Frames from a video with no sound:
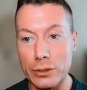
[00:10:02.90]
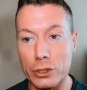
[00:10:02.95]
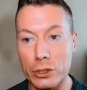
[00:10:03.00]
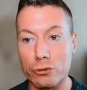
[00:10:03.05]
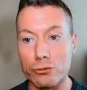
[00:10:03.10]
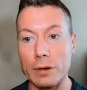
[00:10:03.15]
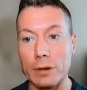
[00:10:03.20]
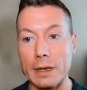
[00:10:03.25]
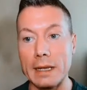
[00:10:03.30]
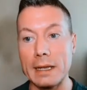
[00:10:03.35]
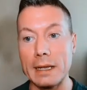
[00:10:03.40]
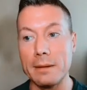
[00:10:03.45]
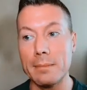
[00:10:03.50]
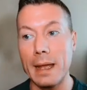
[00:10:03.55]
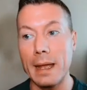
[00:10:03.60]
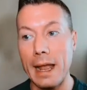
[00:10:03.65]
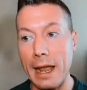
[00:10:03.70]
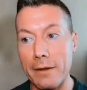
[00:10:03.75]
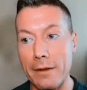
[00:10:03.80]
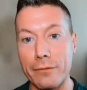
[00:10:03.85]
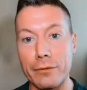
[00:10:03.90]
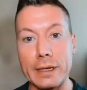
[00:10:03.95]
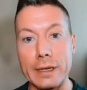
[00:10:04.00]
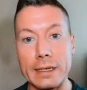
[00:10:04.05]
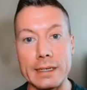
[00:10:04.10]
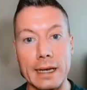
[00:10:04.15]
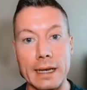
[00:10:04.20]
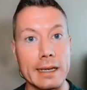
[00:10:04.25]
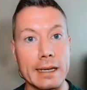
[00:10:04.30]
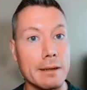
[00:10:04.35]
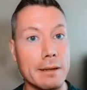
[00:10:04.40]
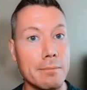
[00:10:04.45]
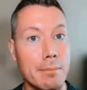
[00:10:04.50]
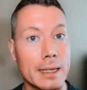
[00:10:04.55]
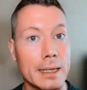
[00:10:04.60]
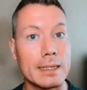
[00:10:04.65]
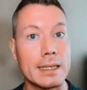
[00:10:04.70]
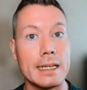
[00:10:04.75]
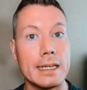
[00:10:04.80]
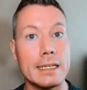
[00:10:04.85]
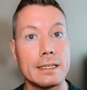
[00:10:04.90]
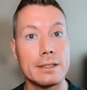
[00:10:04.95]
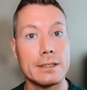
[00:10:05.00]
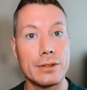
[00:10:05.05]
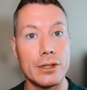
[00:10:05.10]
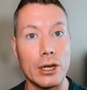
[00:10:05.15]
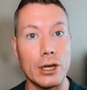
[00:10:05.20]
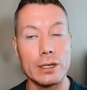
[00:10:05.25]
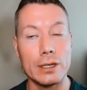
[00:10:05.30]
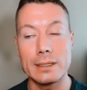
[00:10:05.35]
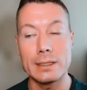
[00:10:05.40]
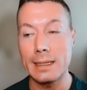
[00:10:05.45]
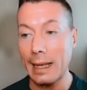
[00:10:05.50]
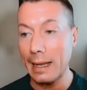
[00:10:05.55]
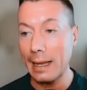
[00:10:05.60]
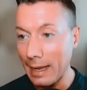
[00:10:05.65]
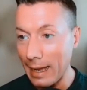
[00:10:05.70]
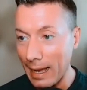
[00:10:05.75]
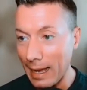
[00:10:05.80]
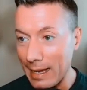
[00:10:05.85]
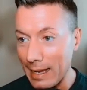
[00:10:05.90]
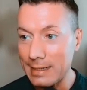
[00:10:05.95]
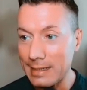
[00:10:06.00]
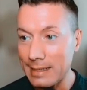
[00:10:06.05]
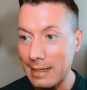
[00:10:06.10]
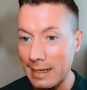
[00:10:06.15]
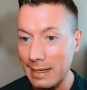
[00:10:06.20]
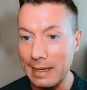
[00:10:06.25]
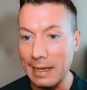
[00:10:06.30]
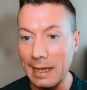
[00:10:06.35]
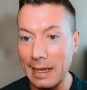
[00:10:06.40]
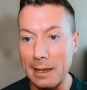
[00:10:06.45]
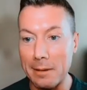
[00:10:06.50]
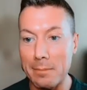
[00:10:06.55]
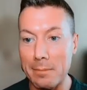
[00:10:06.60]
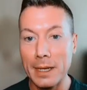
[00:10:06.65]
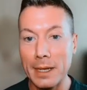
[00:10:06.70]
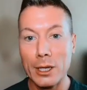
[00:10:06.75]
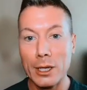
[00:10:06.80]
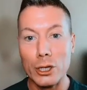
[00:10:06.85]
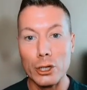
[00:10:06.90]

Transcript: stream every day, Monday to Thursday, 8 a.m.